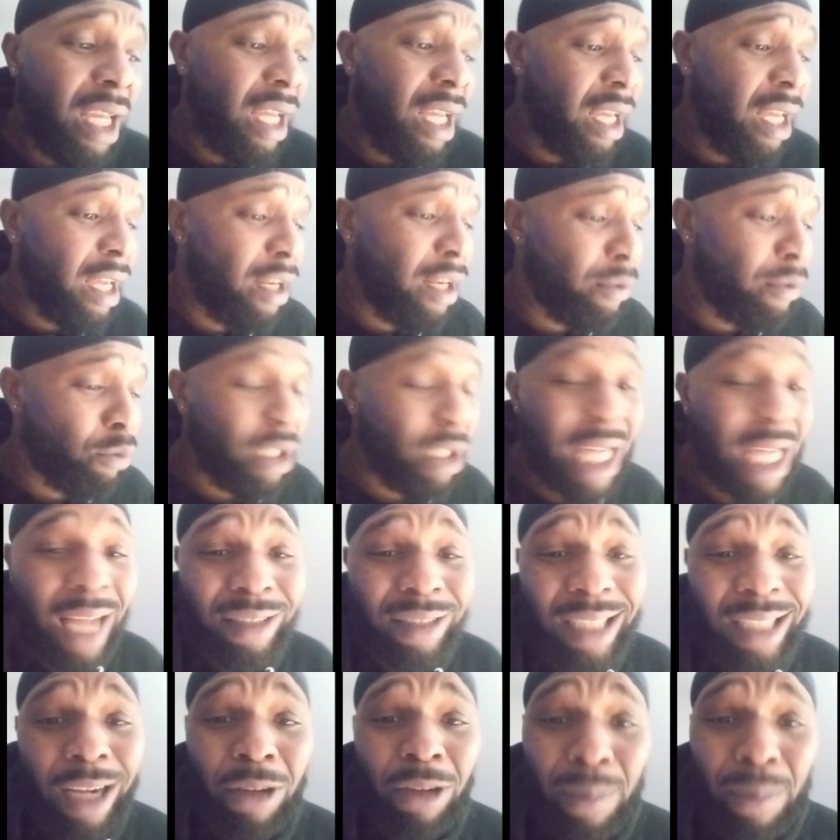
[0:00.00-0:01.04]
And when
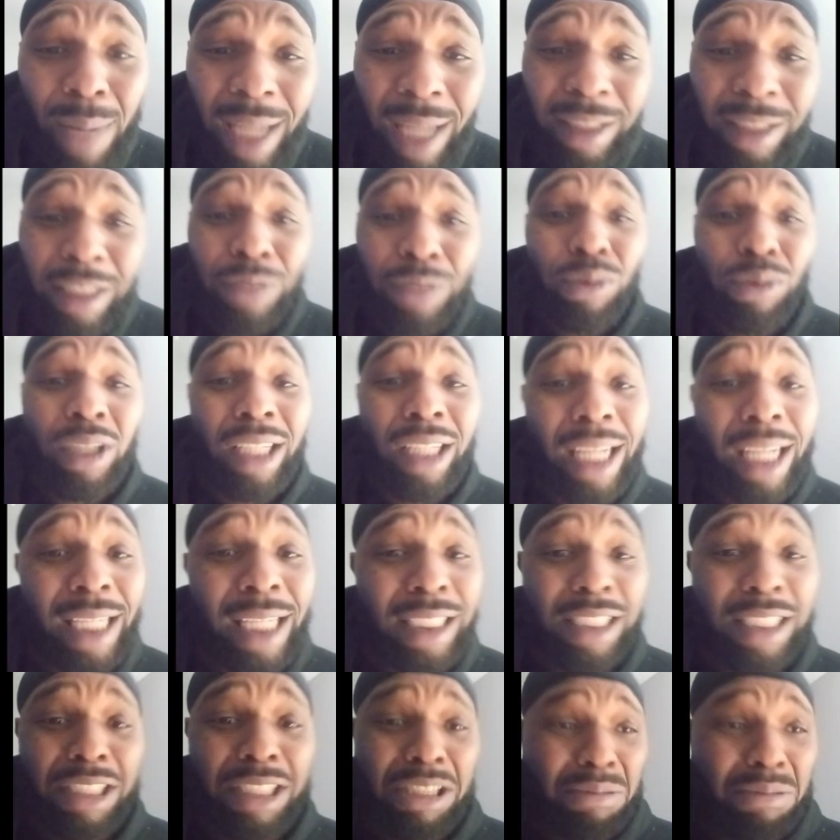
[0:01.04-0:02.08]
y'all talking about these
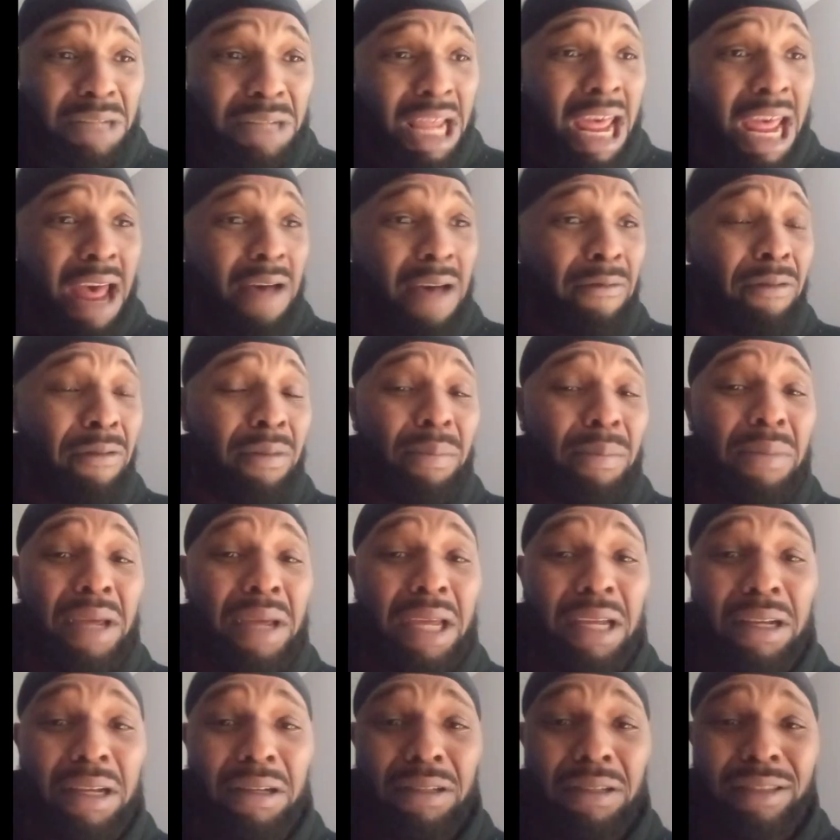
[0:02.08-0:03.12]
relationships, alpha
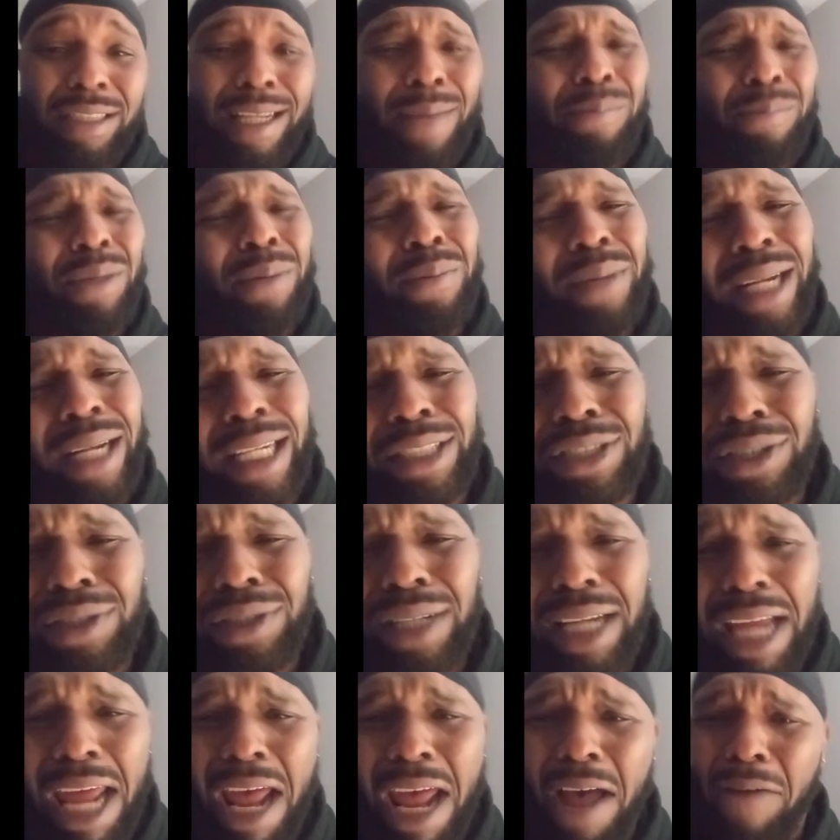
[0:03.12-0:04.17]
males, I remember that
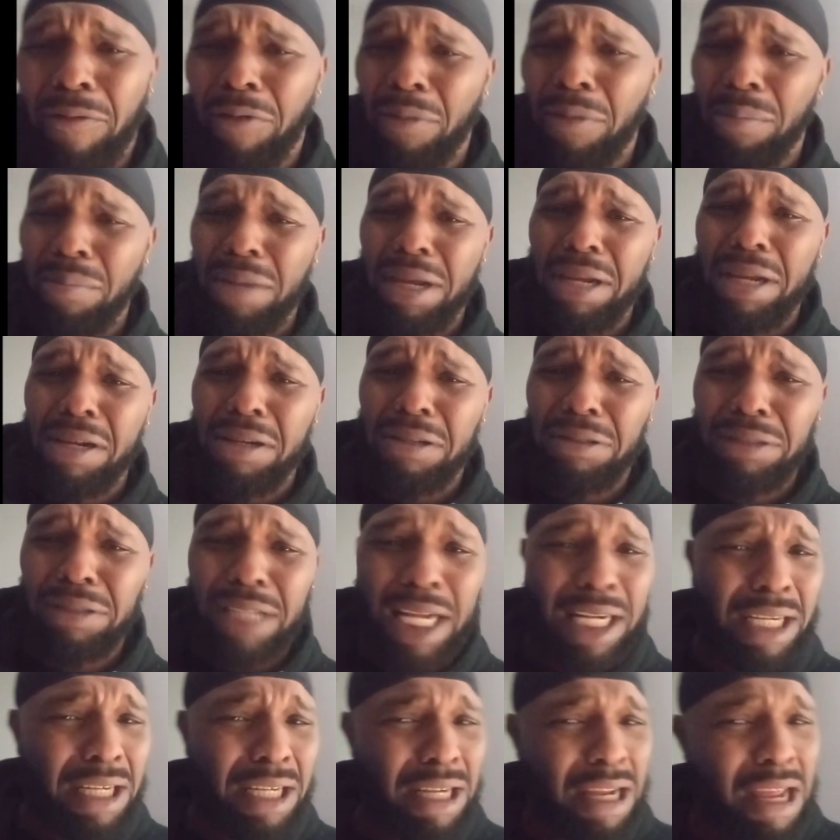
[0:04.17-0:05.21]
trend, alpha males,
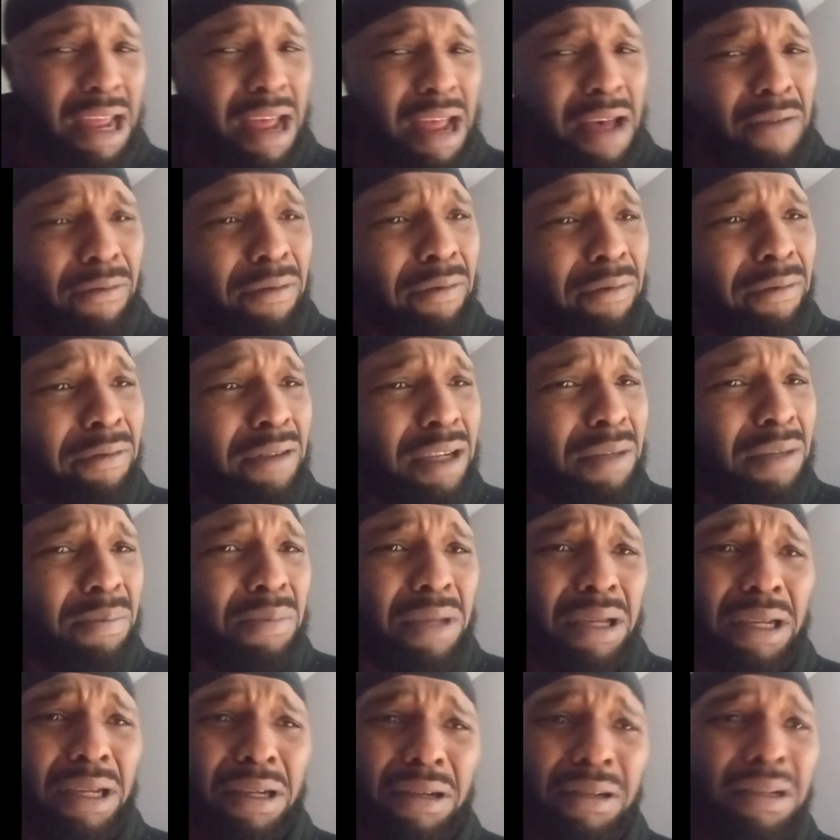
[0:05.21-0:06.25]
I need an alpha
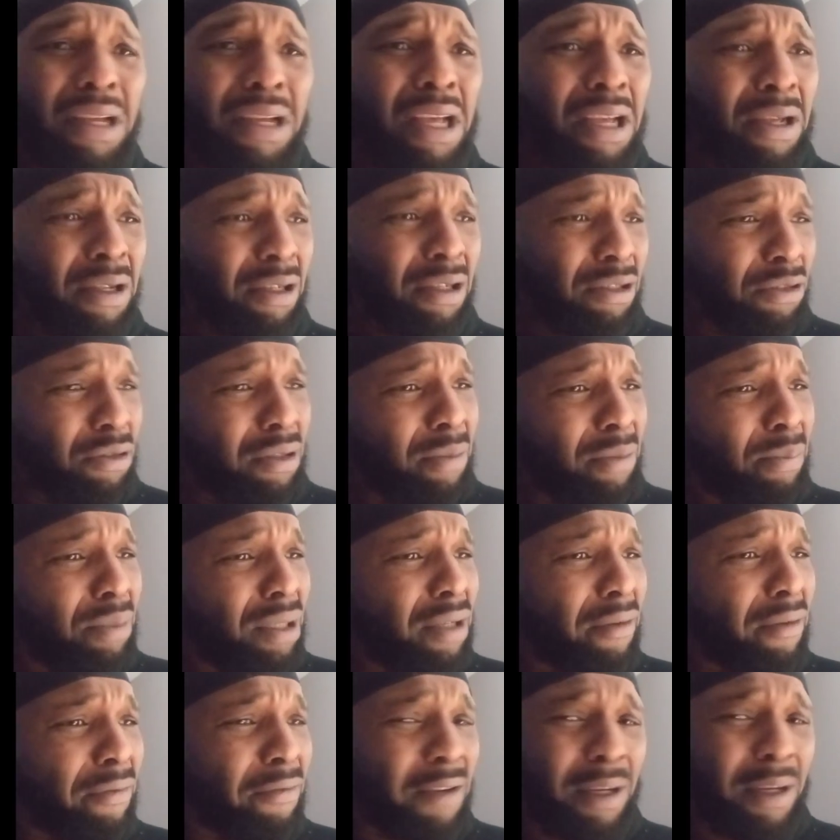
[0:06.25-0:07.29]
female, you can
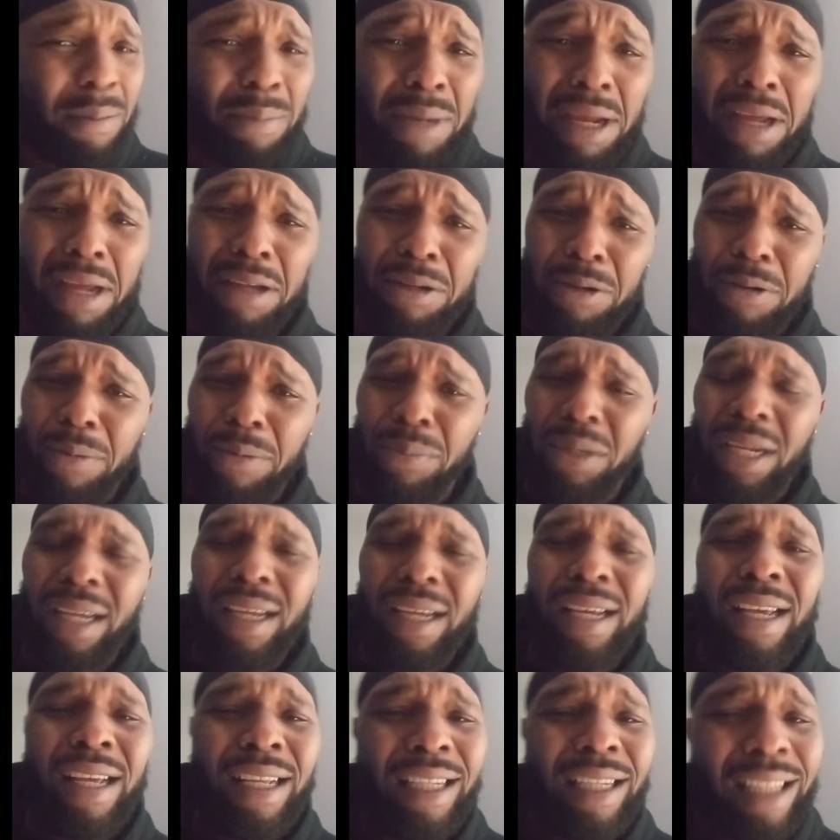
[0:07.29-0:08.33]
be a female, you can
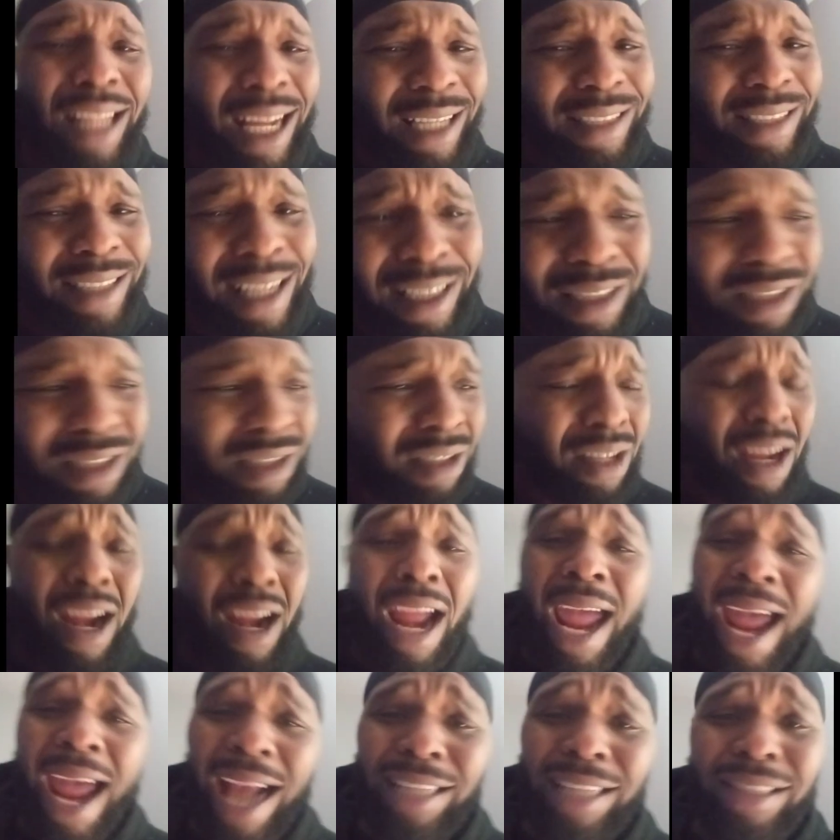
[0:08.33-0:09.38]
be, like they,
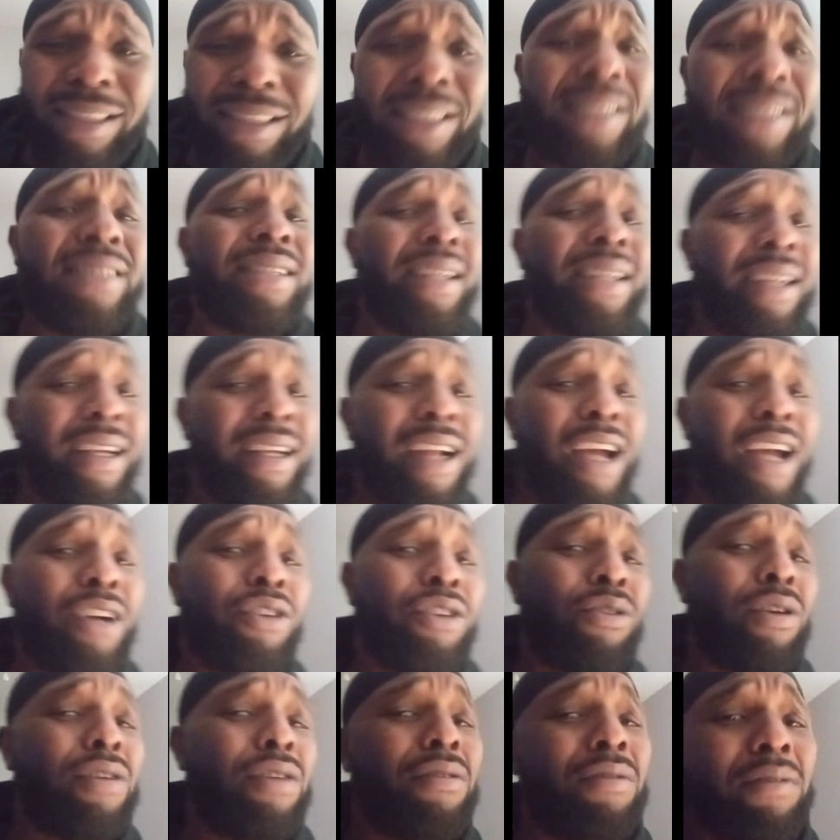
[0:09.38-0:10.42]
they're actually seeing our
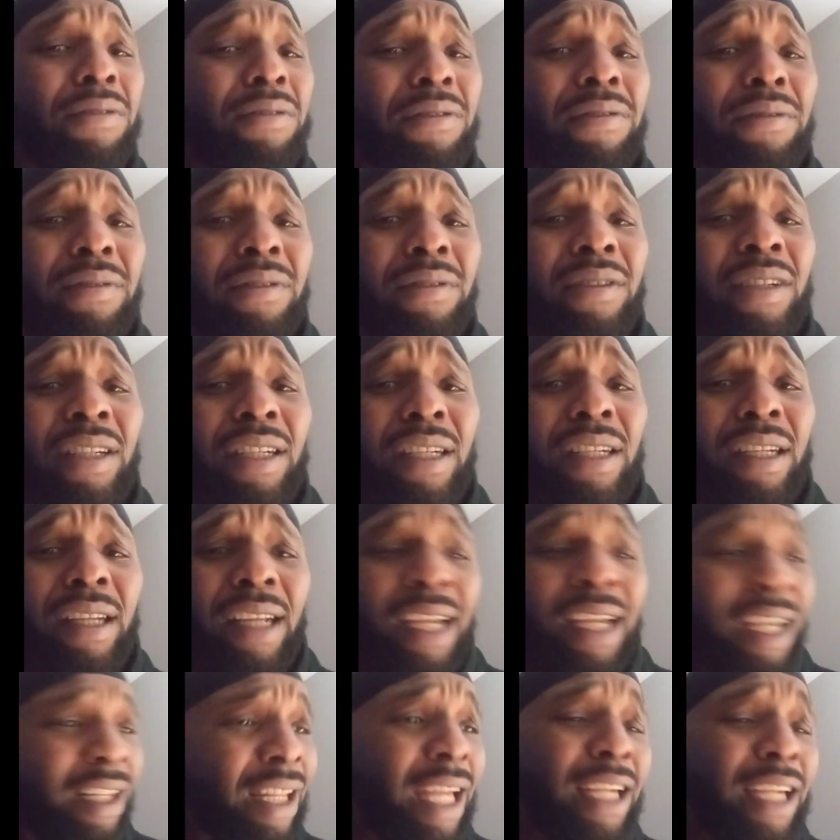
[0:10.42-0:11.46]
growth.
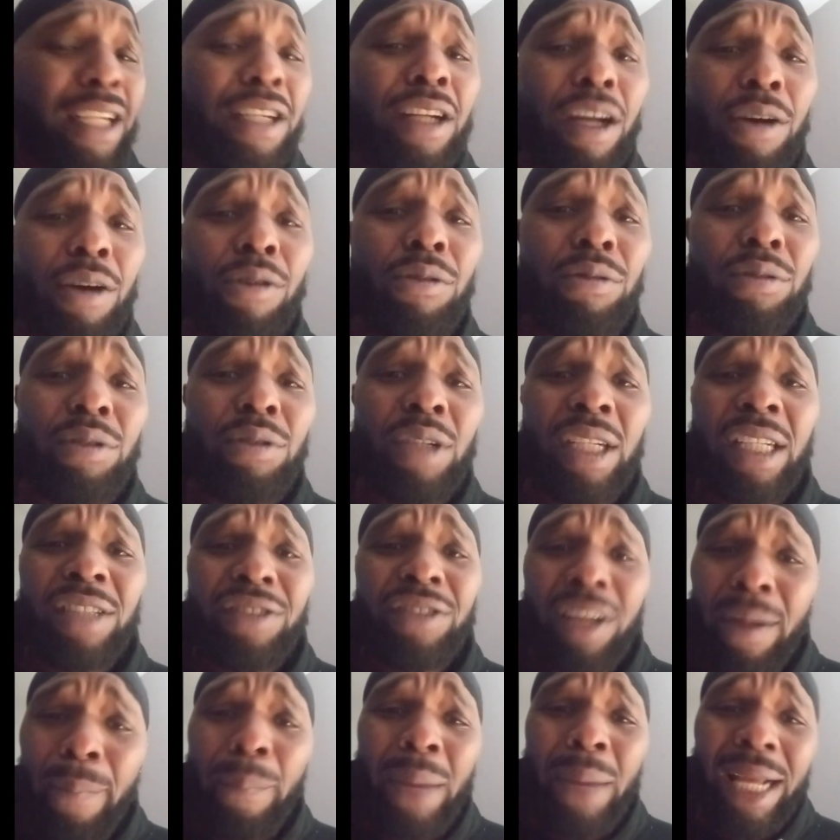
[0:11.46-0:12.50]
And they know
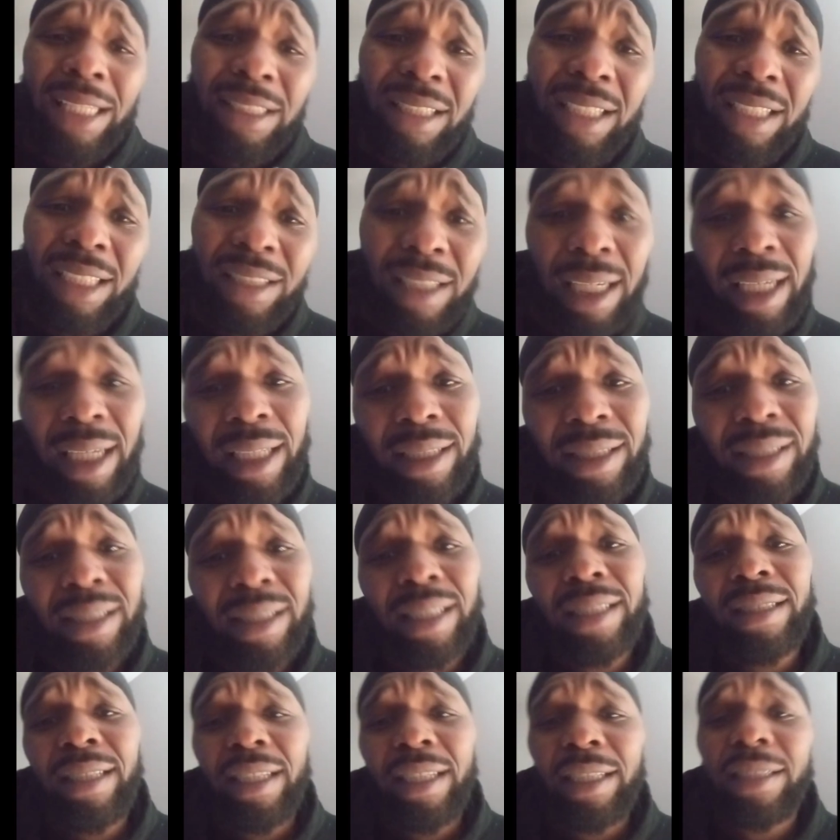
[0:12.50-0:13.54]
they're basically taking
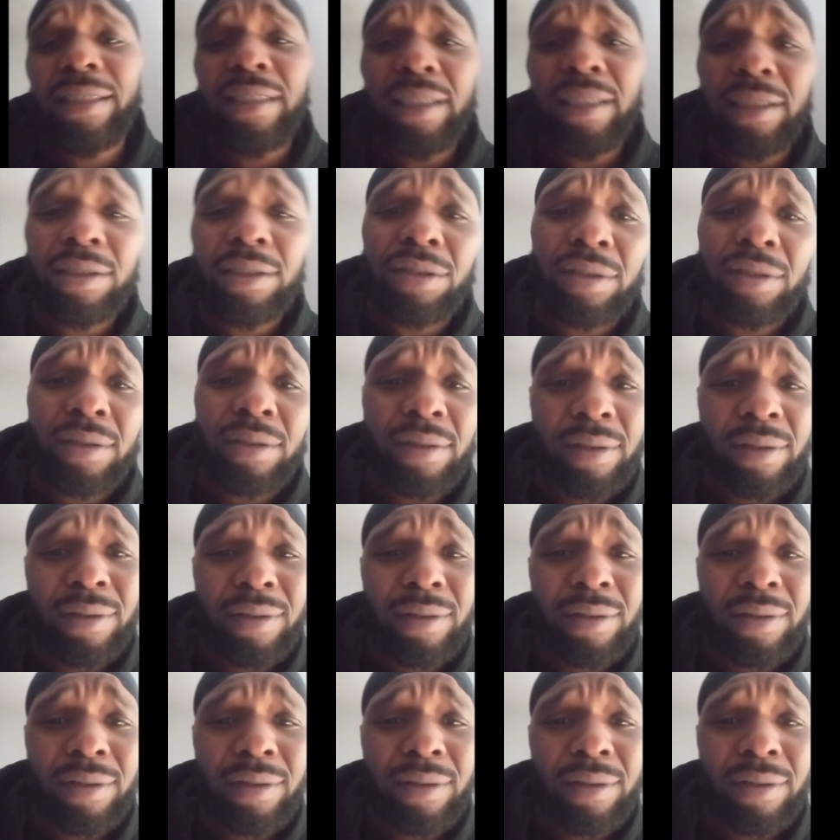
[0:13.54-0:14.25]
statistics.